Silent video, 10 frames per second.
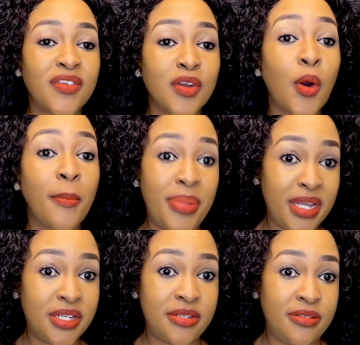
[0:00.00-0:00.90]

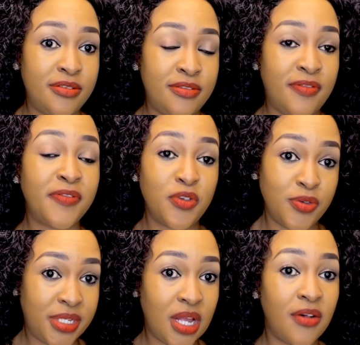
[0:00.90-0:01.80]
compassion for
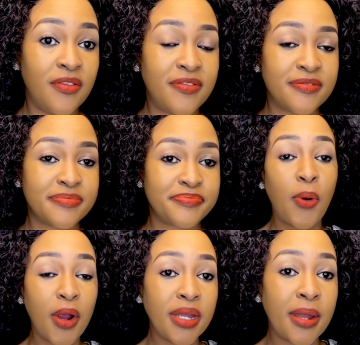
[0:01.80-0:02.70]
yourself.
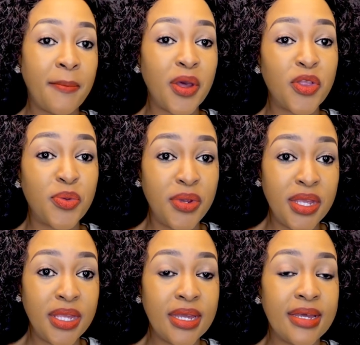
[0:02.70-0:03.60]
Point number
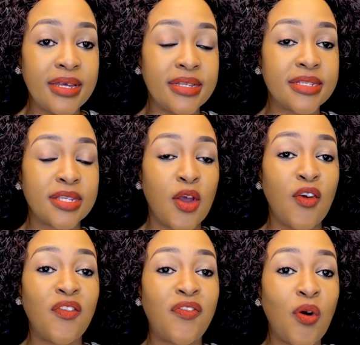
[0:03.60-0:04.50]
three is
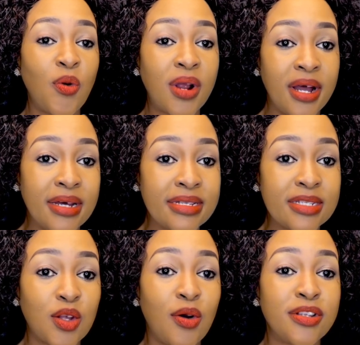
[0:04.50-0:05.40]

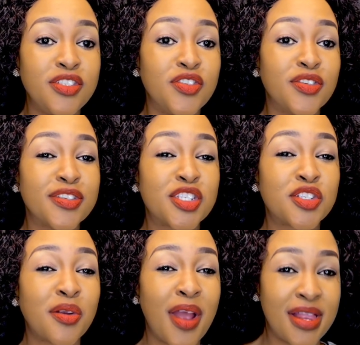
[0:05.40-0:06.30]
focus on your
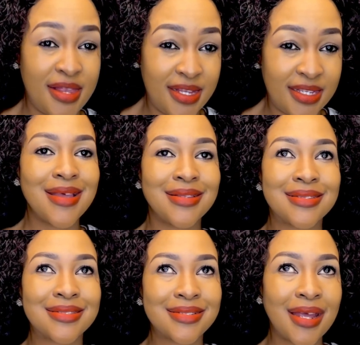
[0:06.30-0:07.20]
strengths.
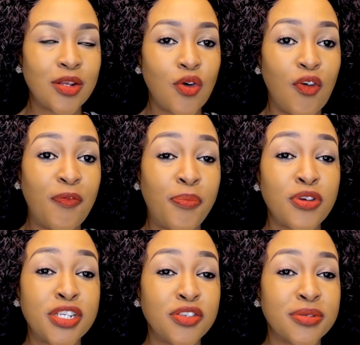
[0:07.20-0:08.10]
Instead of
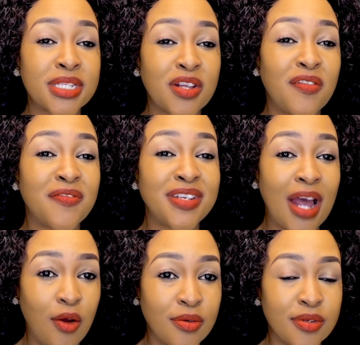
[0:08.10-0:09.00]
putting yourself
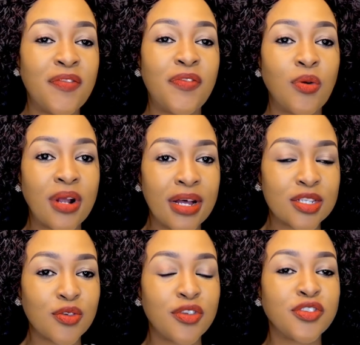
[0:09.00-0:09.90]
down,
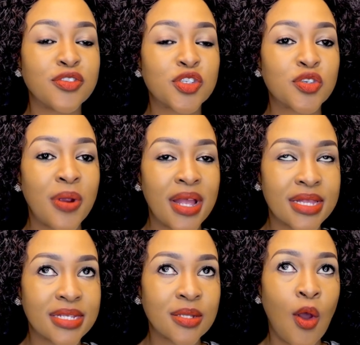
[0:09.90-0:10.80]
focus on your
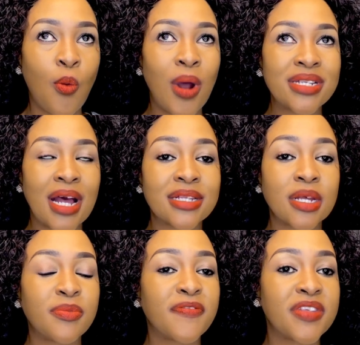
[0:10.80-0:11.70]
strengths. What are
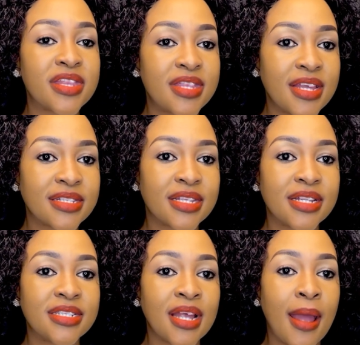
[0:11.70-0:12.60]
some of the things that